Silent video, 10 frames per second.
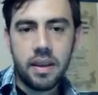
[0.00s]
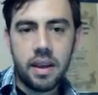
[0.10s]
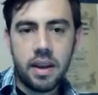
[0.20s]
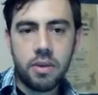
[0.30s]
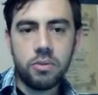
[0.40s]

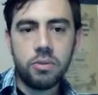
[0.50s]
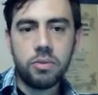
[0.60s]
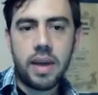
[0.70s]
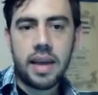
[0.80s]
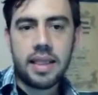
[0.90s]
I'm going to
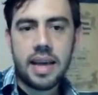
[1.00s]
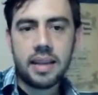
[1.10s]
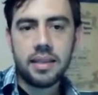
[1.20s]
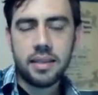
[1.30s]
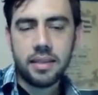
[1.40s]
try
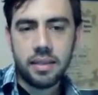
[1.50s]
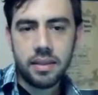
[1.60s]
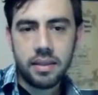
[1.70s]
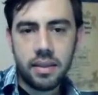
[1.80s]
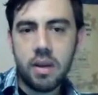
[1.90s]
that.
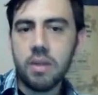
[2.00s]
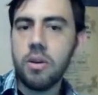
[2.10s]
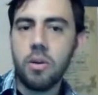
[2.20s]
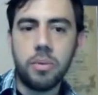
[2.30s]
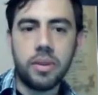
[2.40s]
Oh
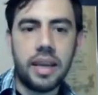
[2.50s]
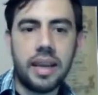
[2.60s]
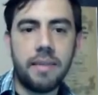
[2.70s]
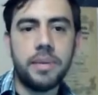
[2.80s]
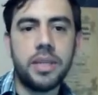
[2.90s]
no, but he
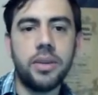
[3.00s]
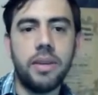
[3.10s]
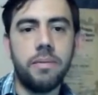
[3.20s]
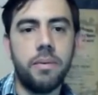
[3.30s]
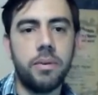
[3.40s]
has bishop
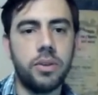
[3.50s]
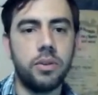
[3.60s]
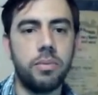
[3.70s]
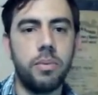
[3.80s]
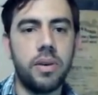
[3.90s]
F4,
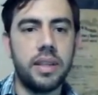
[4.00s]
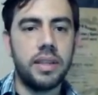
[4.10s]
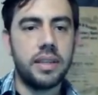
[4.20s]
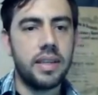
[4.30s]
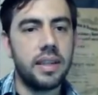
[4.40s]
just blocking
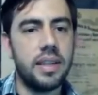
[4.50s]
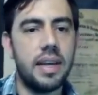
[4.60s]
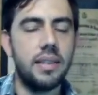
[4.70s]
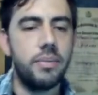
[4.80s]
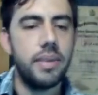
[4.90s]
the check.
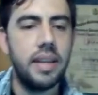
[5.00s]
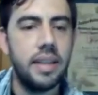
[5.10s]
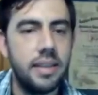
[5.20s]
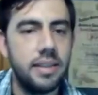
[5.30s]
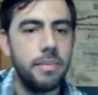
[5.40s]
That
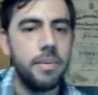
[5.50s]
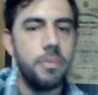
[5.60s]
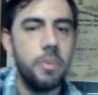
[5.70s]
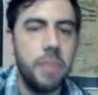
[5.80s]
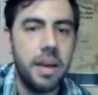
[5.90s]
really
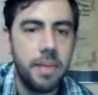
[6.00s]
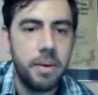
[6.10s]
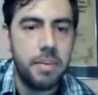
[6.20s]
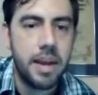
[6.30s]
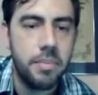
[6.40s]
will be a
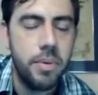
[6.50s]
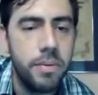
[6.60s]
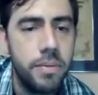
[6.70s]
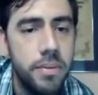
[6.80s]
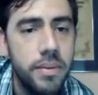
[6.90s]
very bad
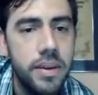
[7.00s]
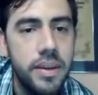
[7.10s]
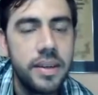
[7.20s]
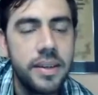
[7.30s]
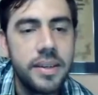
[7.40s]
move.
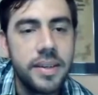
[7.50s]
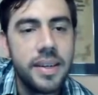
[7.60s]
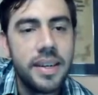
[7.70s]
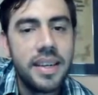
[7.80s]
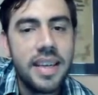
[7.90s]

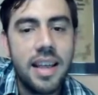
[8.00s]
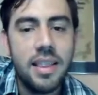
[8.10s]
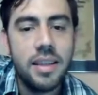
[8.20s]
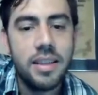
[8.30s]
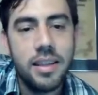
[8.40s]
Yeah,
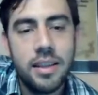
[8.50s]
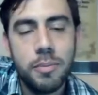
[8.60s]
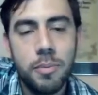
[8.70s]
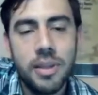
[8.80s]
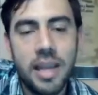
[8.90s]

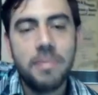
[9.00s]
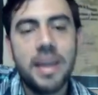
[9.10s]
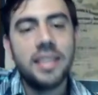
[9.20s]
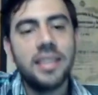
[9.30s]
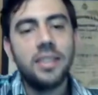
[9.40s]
the
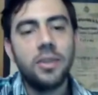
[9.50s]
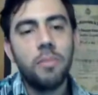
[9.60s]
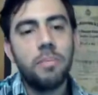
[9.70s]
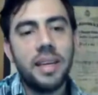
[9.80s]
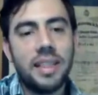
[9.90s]
advantage is
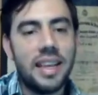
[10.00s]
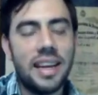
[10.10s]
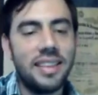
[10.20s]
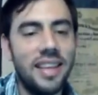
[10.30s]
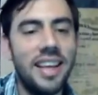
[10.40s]
so big
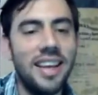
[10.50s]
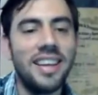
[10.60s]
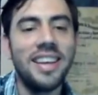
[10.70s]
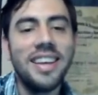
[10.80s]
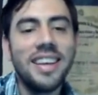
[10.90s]
that
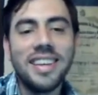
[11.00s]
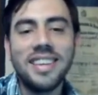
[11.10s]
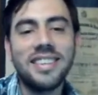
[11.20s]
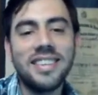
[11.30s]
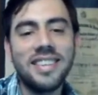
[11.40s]

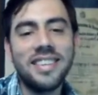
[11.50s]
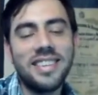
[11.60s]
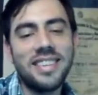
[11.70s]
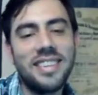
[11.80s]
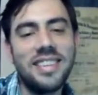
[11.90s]

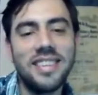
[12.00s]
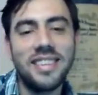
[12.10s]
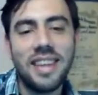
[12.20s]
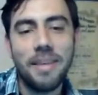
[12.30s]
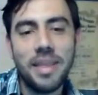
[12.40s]

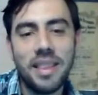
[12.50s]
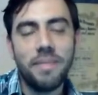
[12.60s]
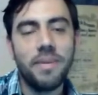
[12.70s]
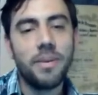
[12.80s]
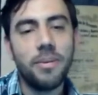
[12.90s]
is a bit
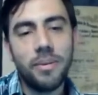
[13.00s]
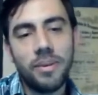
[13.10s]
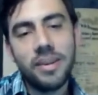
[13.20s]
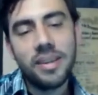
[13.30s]
difficult.